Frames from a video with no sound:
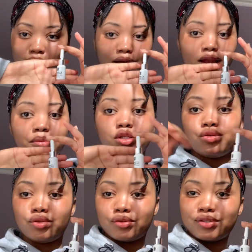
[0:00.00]
And let me do
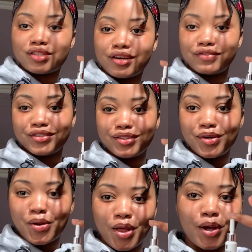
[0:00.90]
those stuff, you
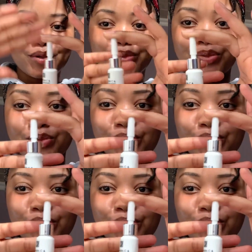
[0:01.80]
know, like those.